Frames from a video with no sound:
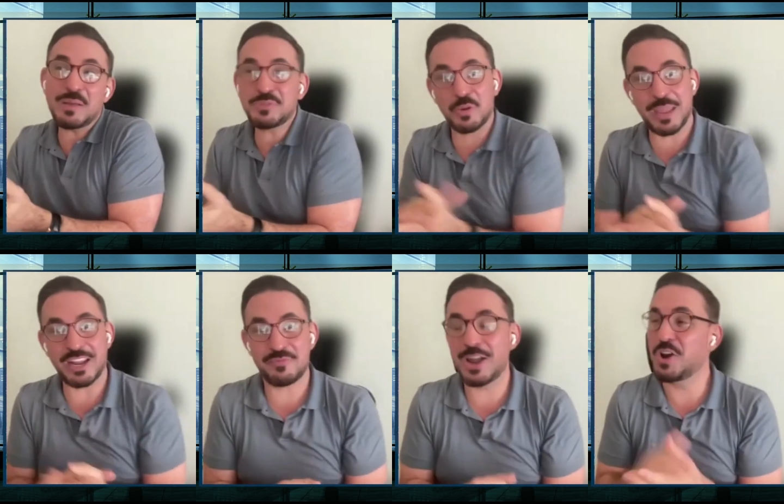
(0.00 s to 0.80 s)
A
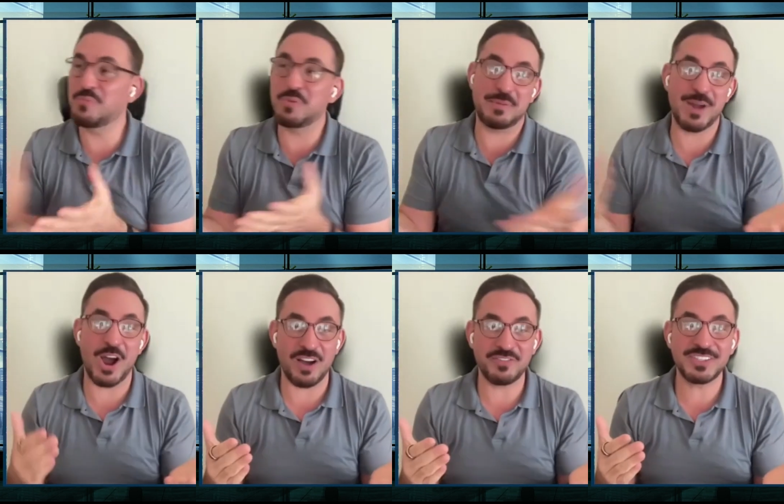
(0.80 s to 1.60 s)
subdomain of my
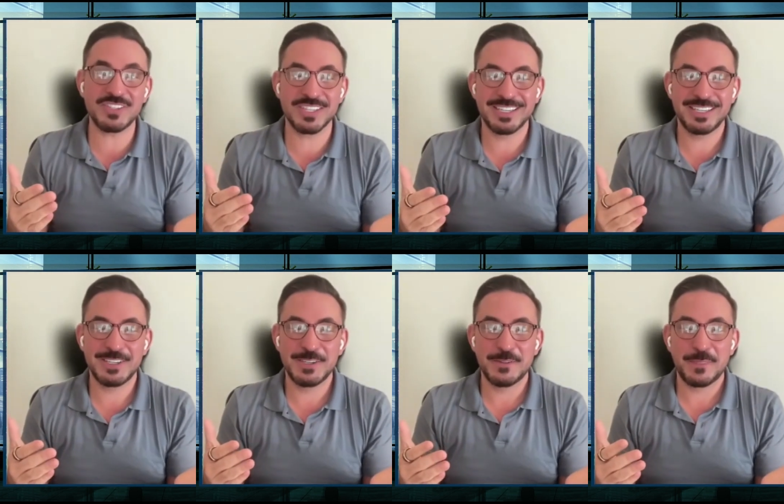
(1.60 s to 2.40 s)
home would be my
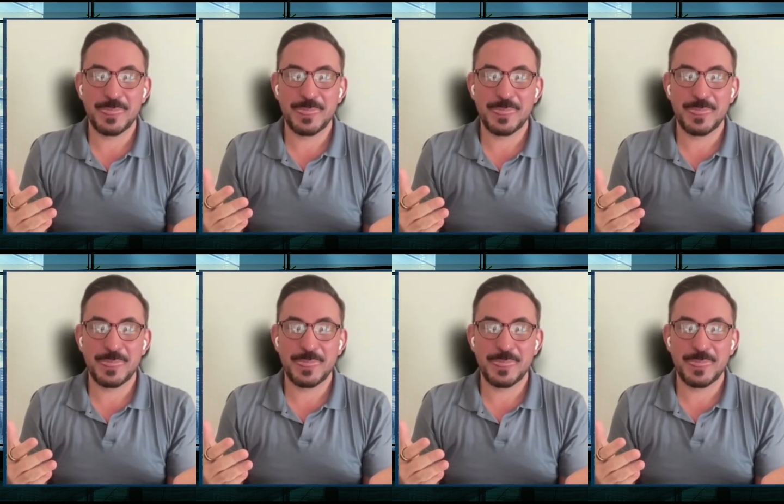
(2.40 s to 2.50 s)
office.